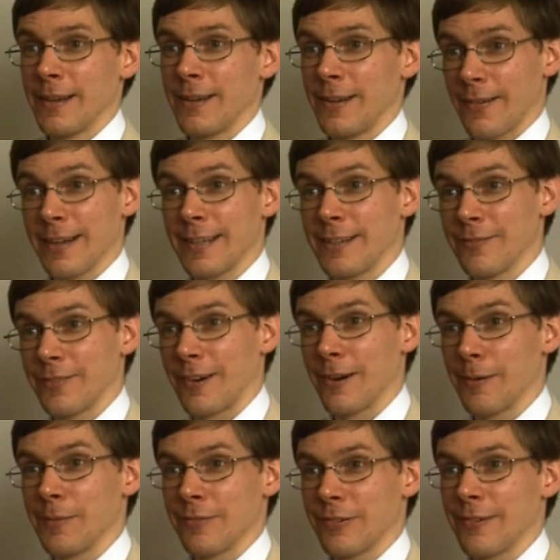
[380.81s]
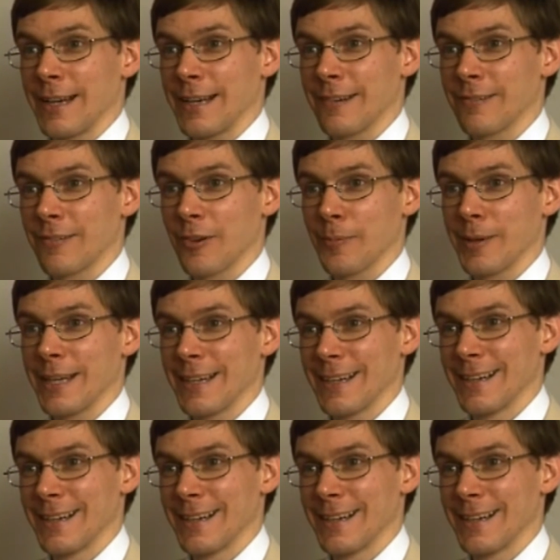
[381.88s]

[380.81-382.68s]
nice environment for radio astronomy.